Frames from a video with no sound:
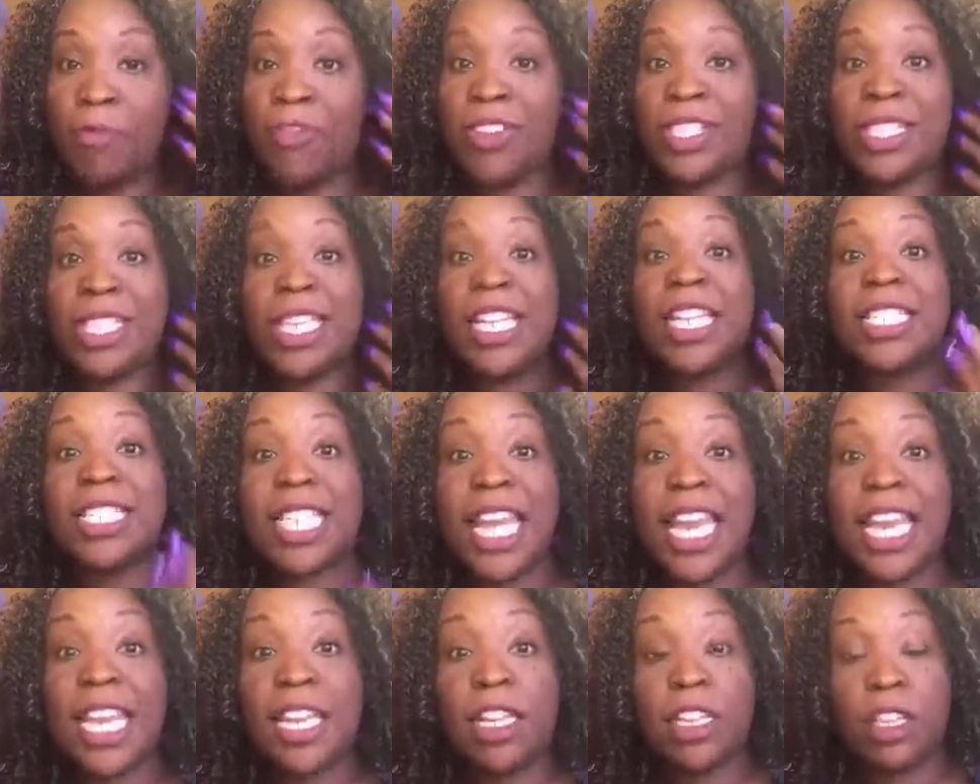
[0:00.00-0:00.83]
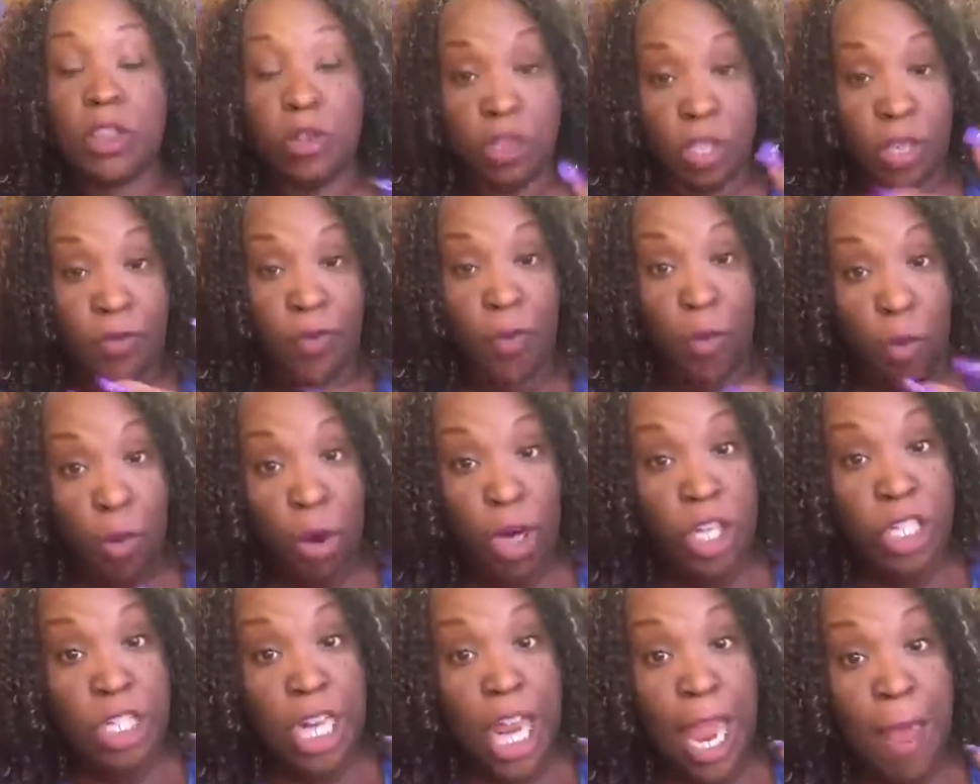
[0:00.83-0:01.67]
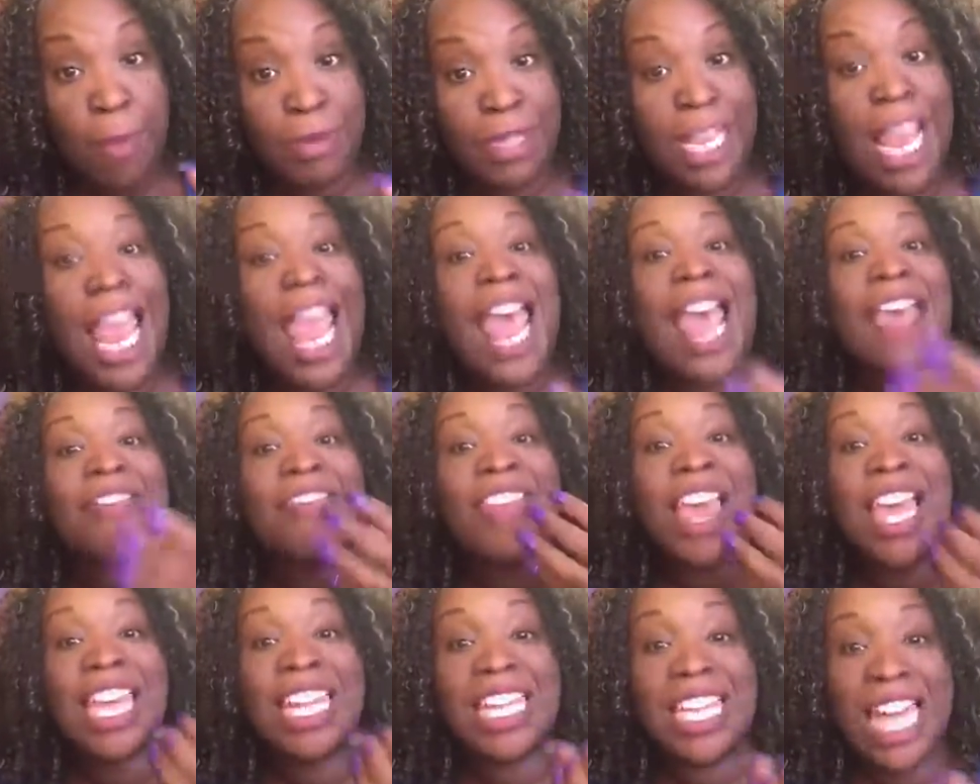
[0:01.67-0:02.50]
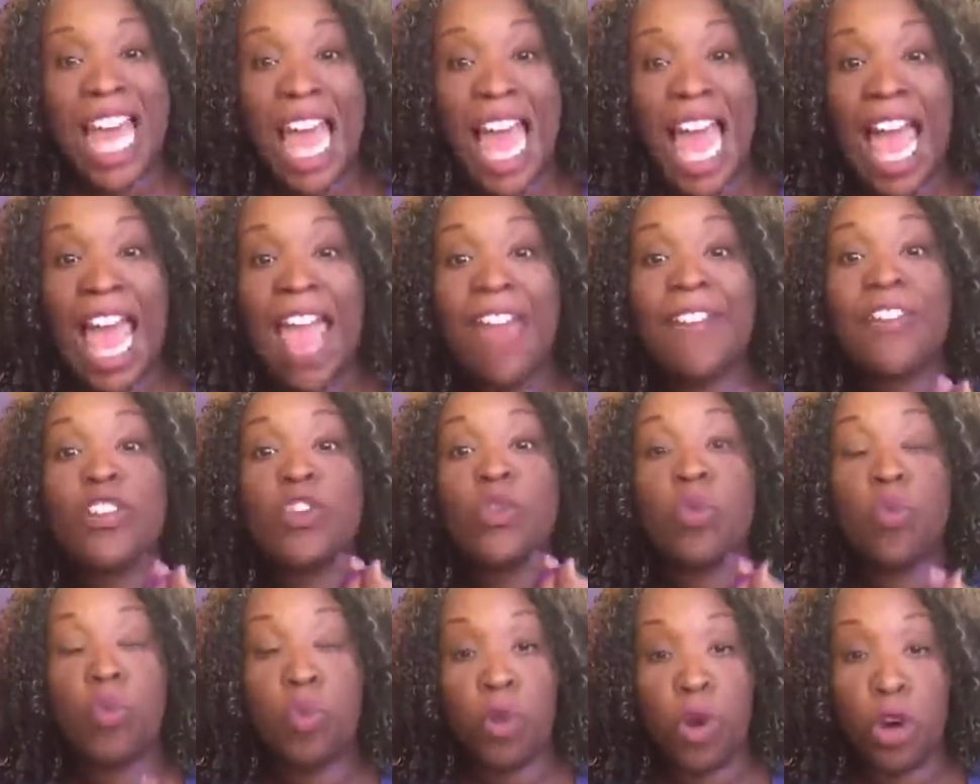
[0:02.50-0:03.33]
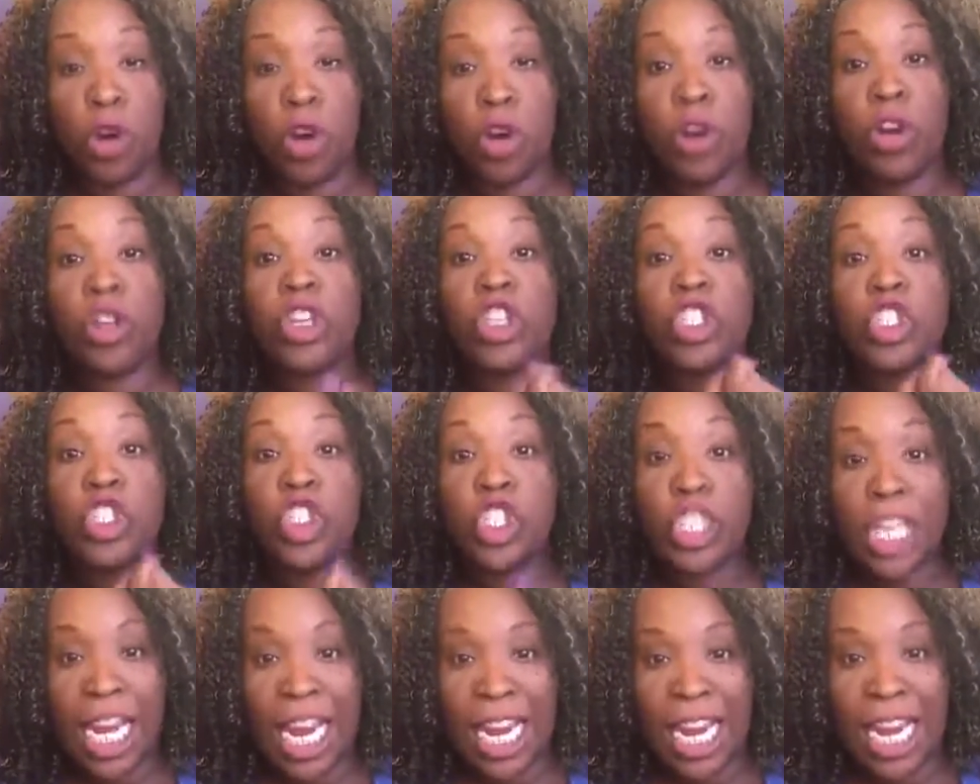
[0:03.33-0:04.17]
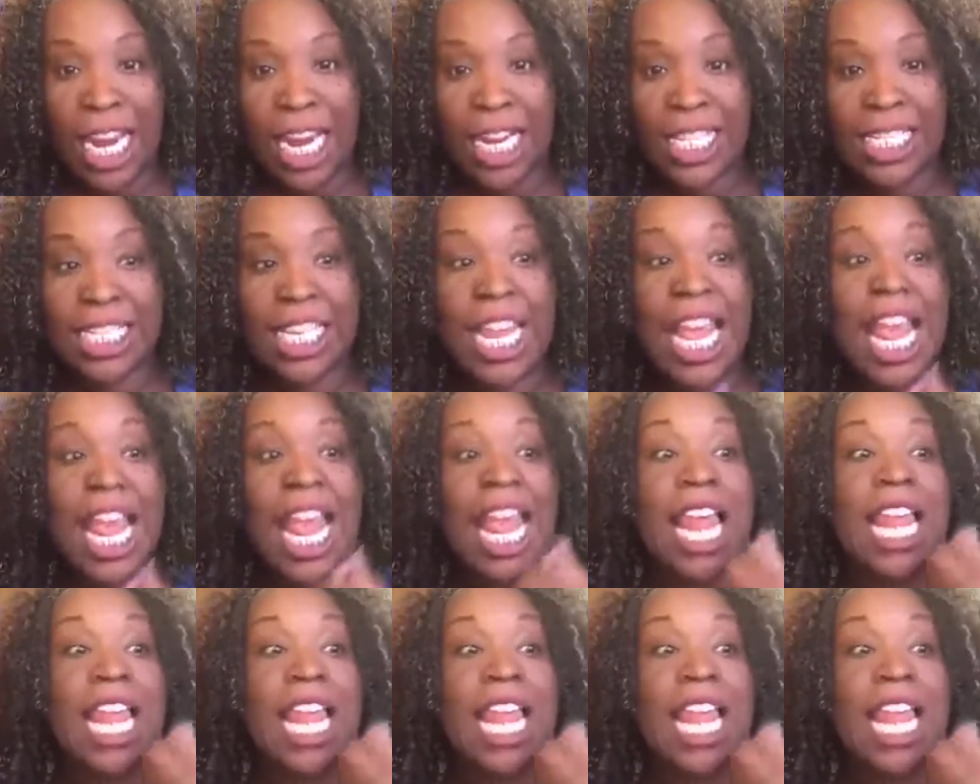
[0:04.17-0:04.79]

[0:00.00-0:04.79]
facilitating the different workshops, that lives were changed.